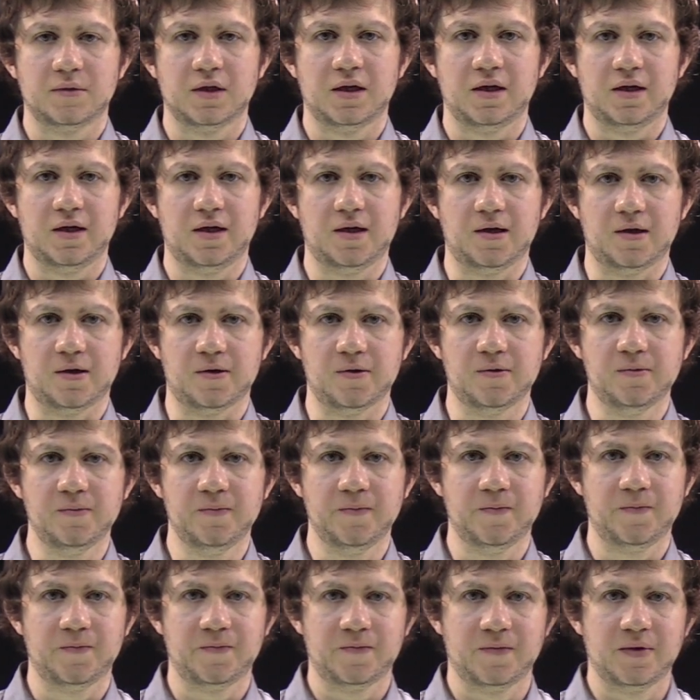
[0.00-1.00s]
Hello,
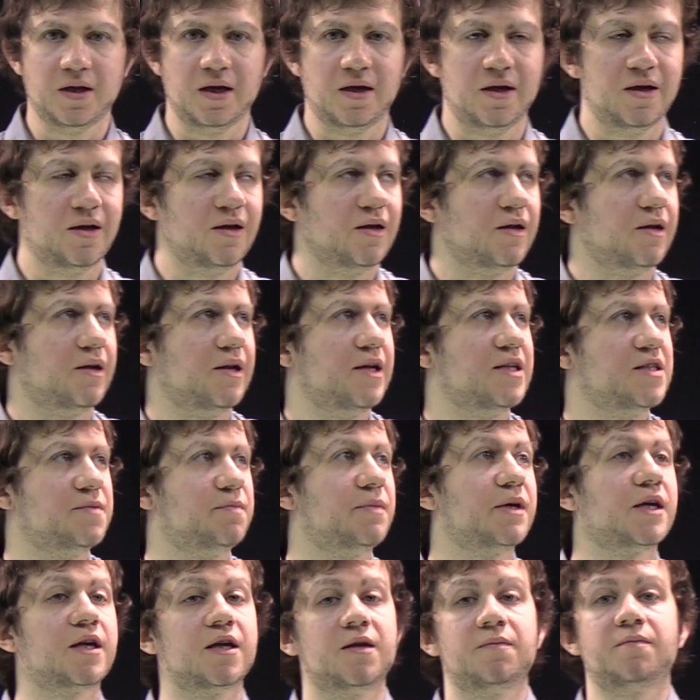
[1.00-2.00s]
let's
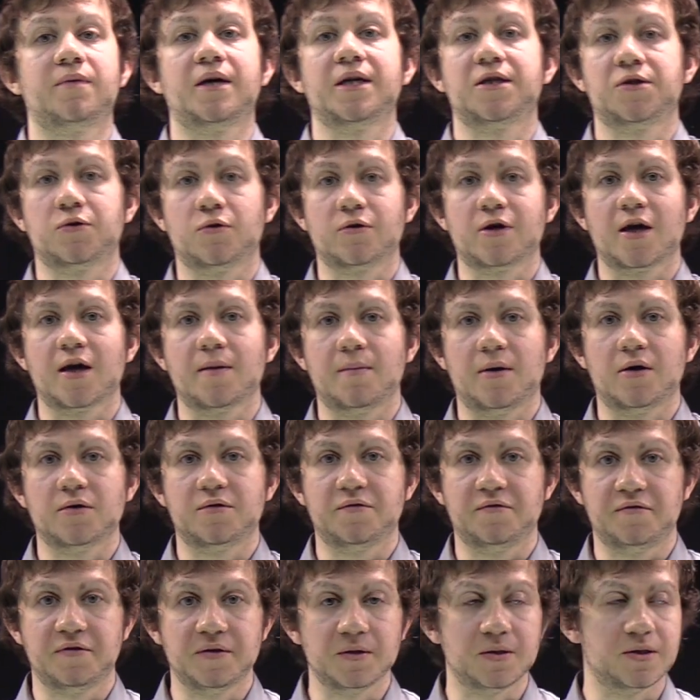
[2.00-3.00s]
begin by talking about
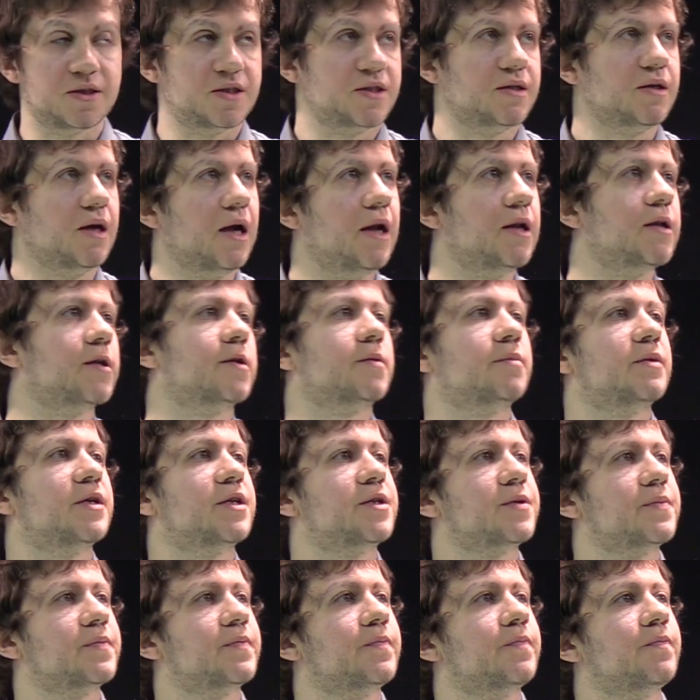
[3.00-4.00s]
fields a little
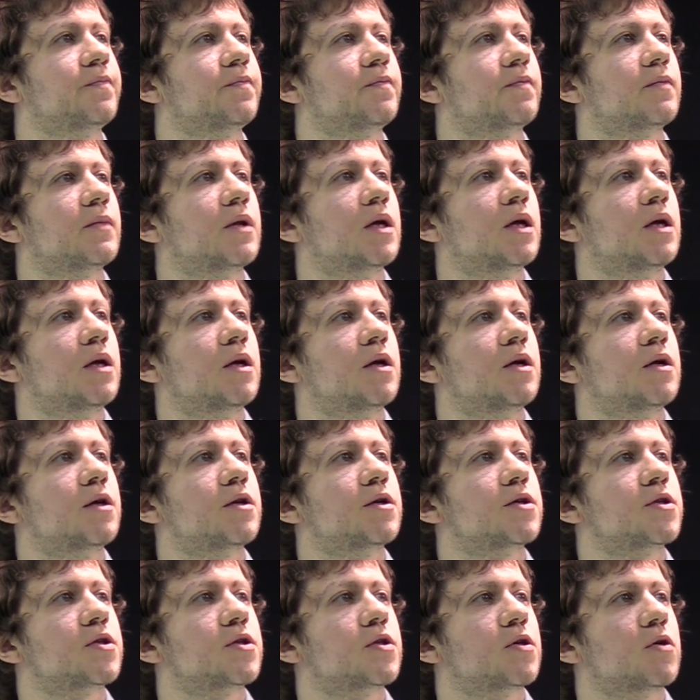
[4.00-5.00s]
bit.
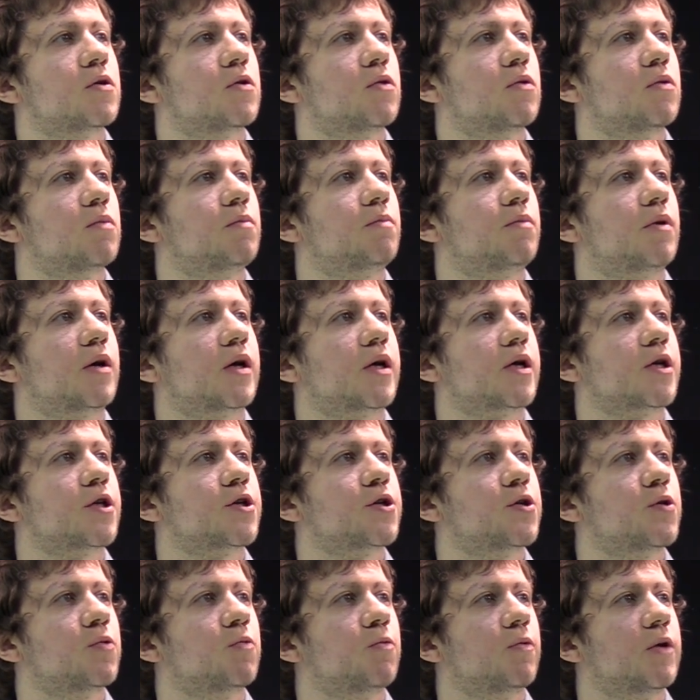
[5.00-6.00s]
So part
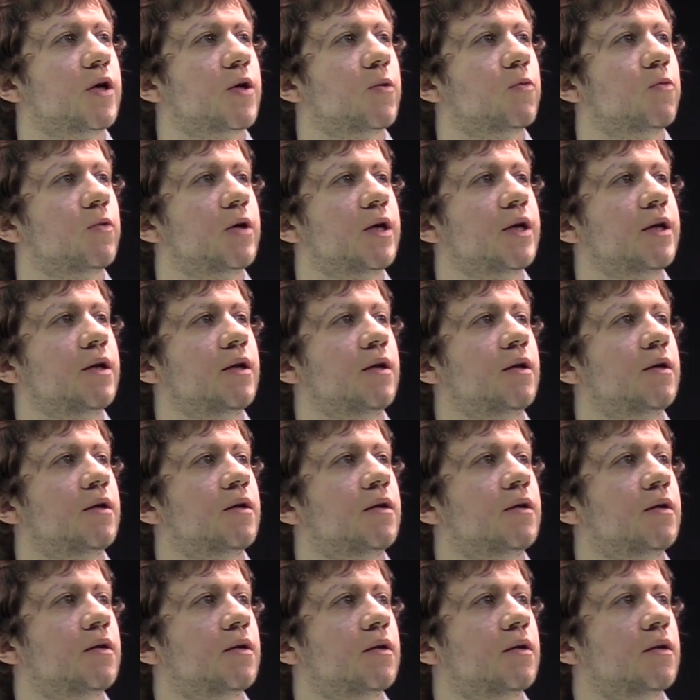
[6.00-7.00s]
1.1,
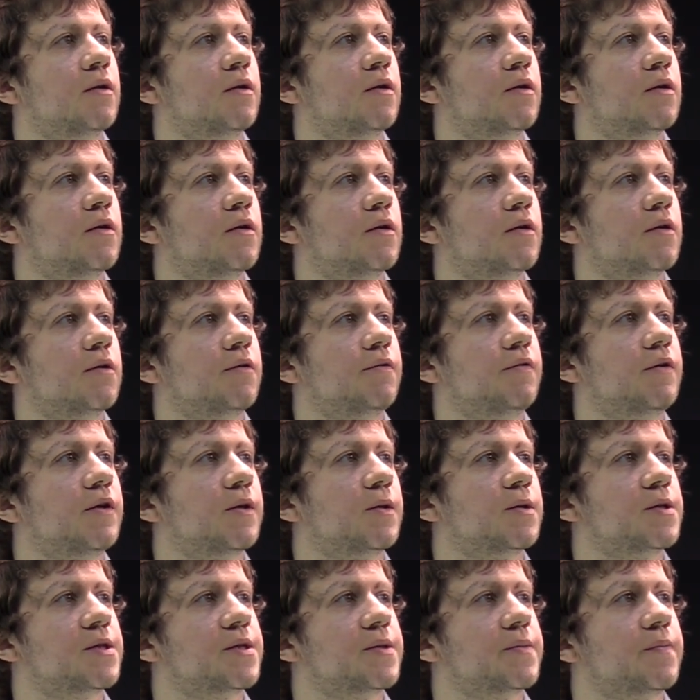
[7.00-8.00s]

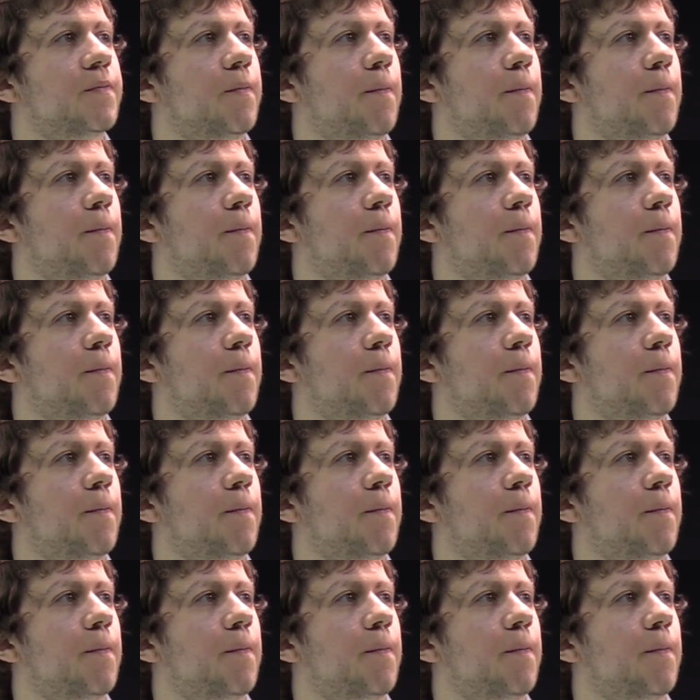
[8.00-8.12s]
fields.